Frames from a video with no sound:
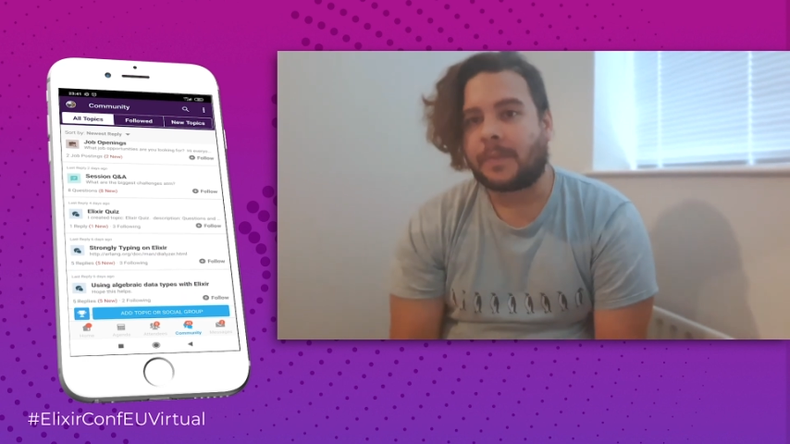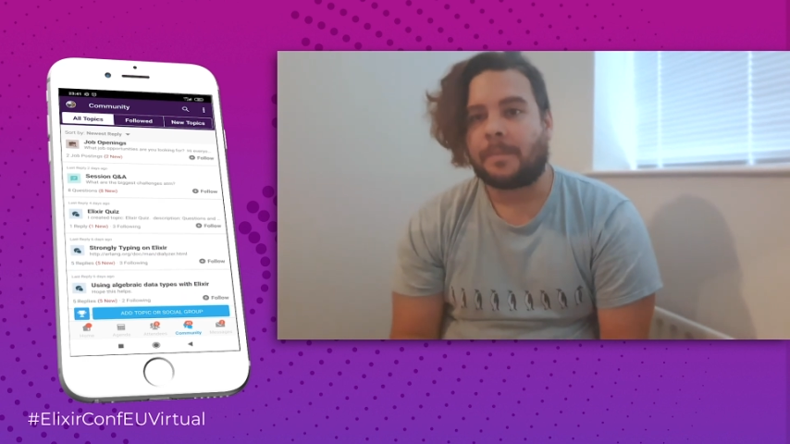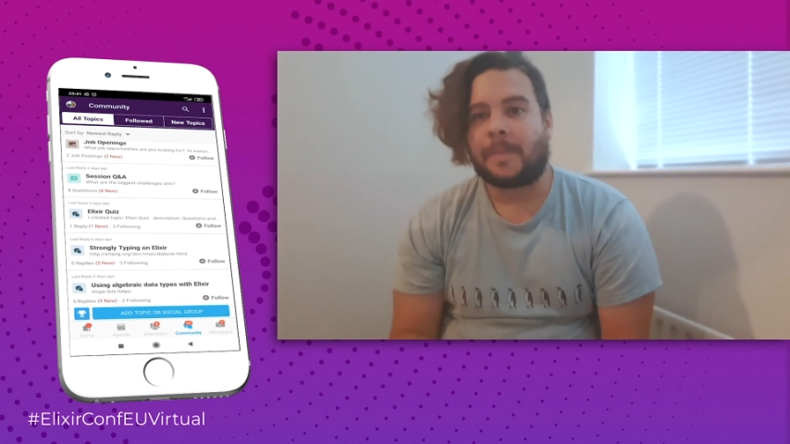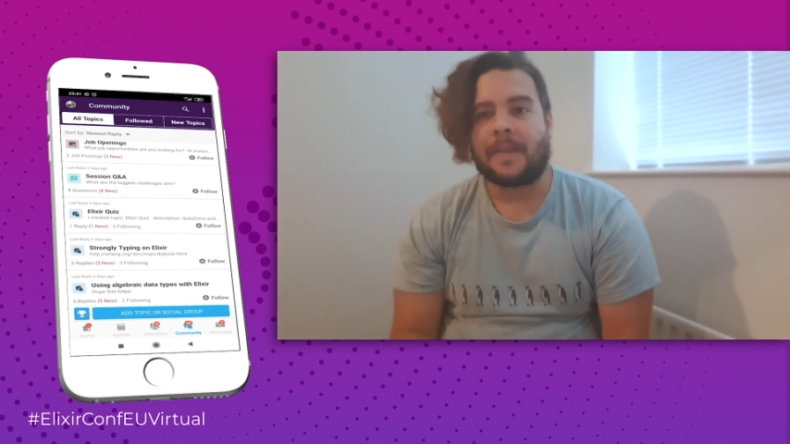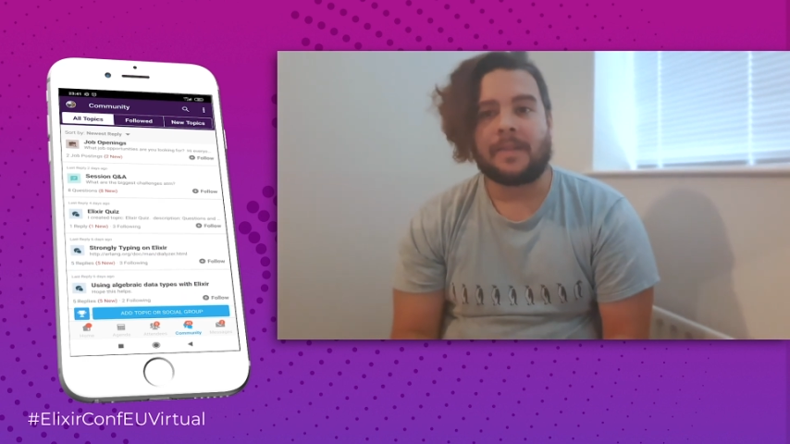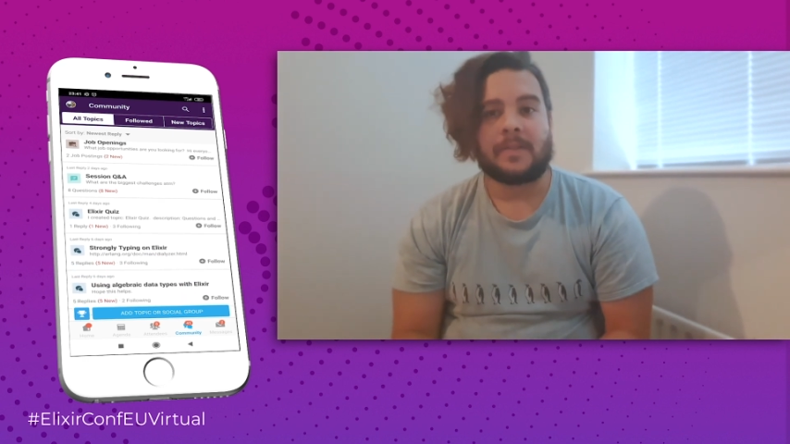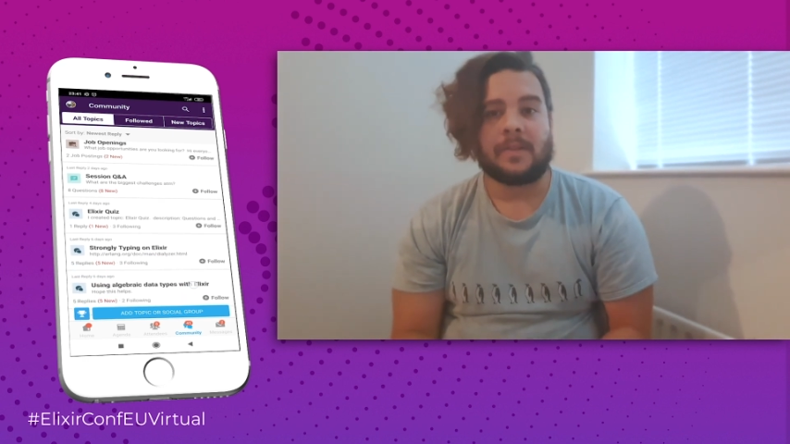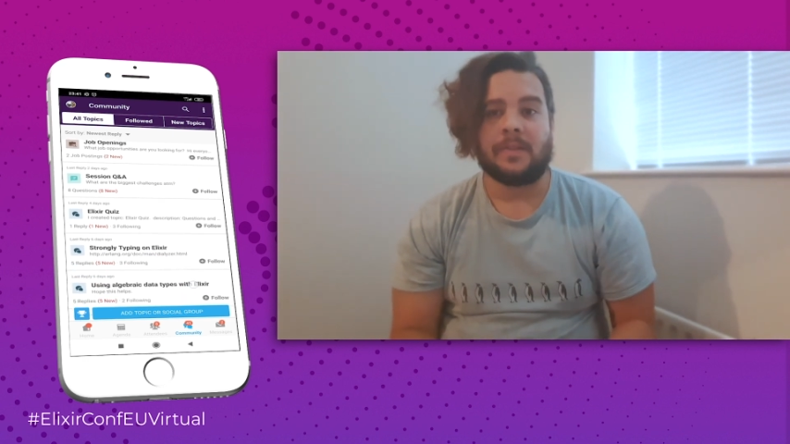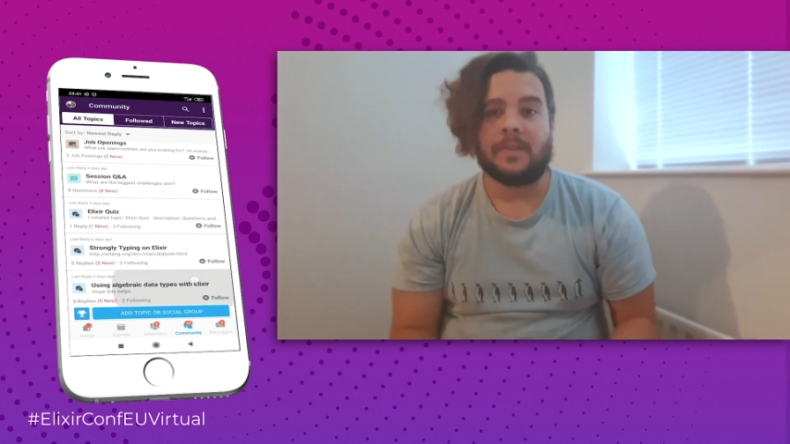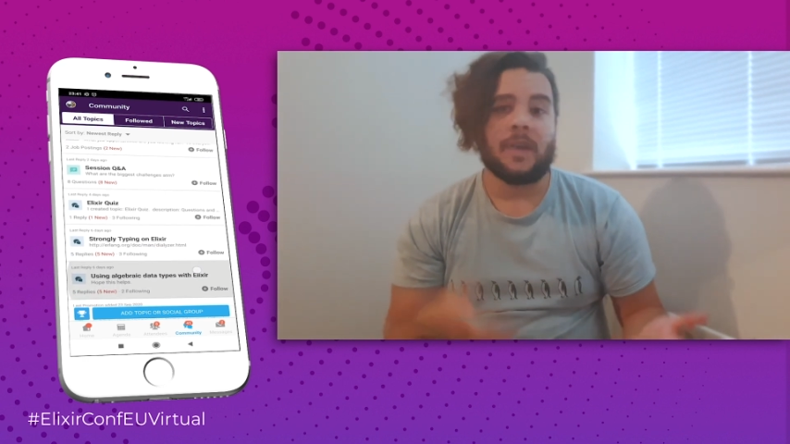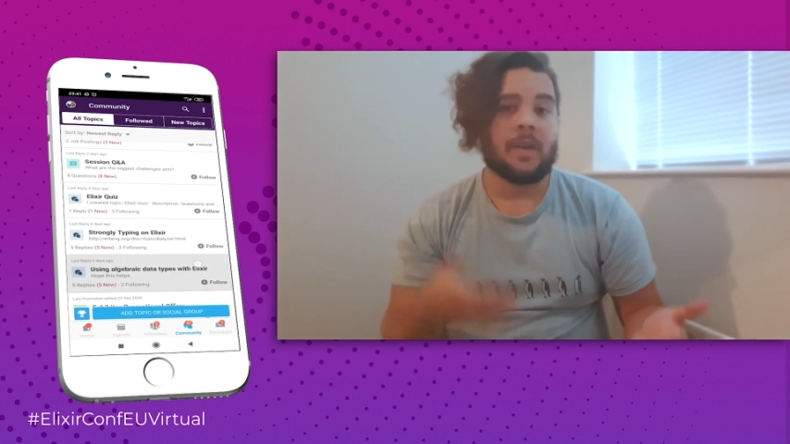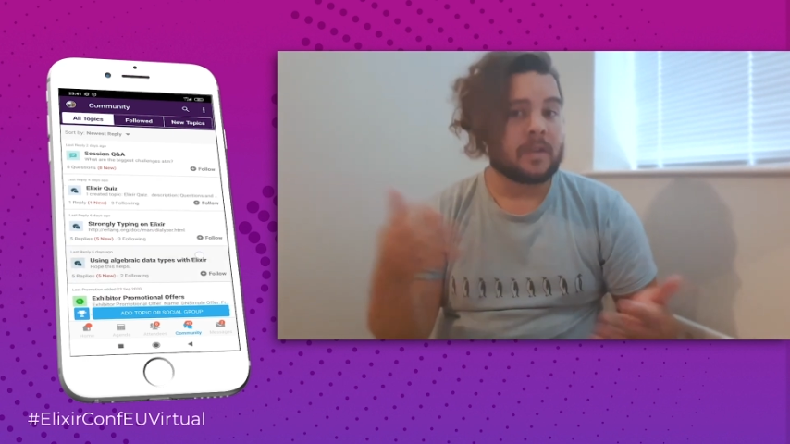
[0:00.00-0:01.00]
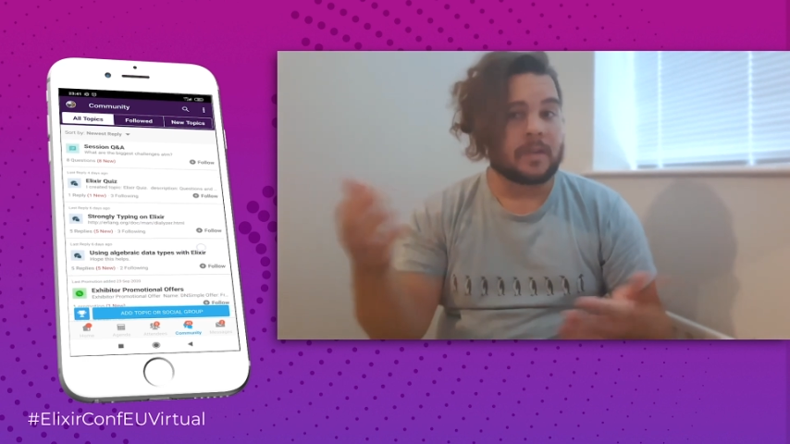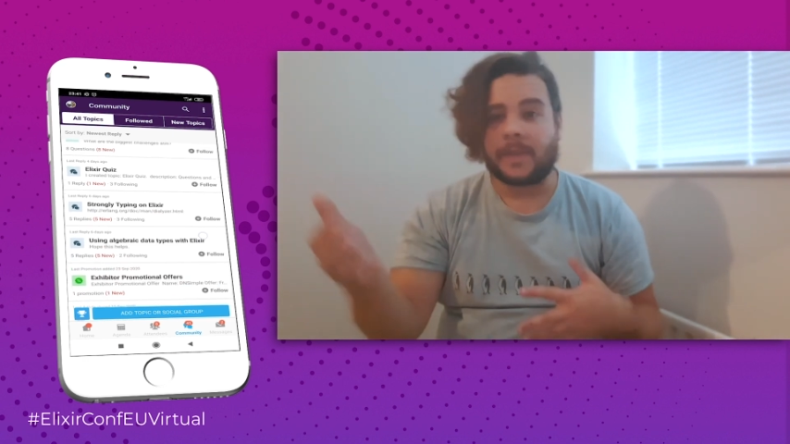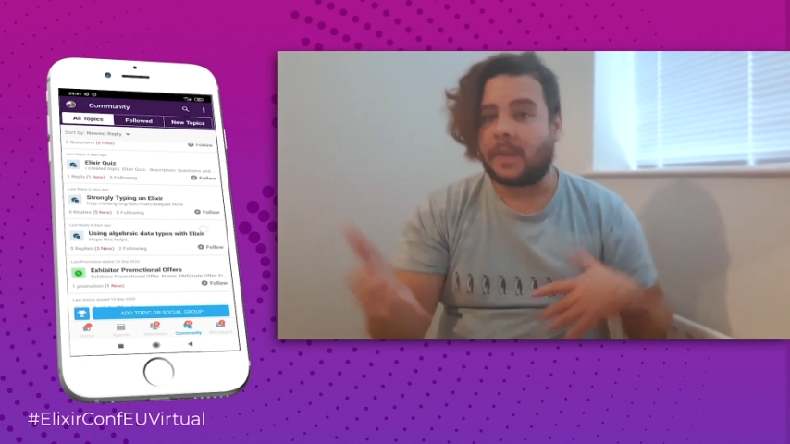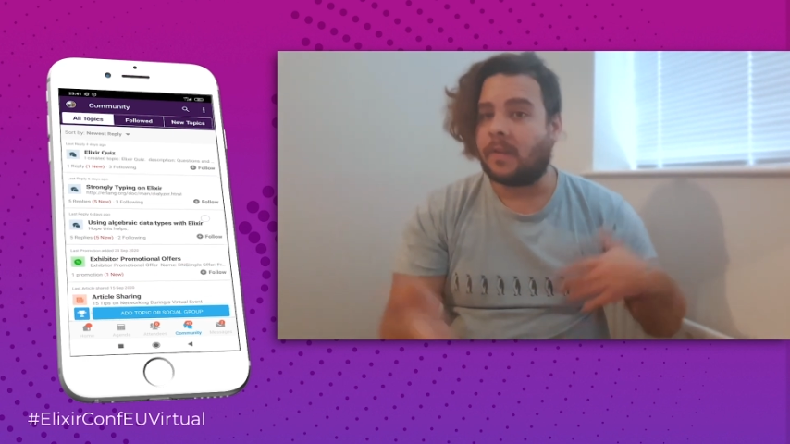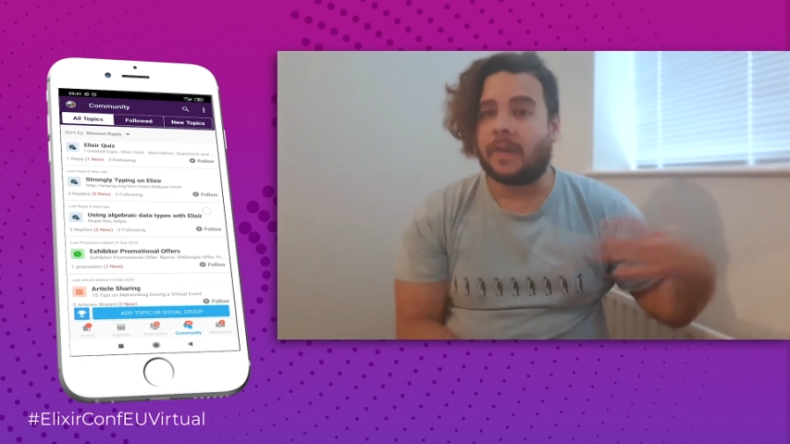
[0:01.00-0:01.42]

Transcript: based on geography or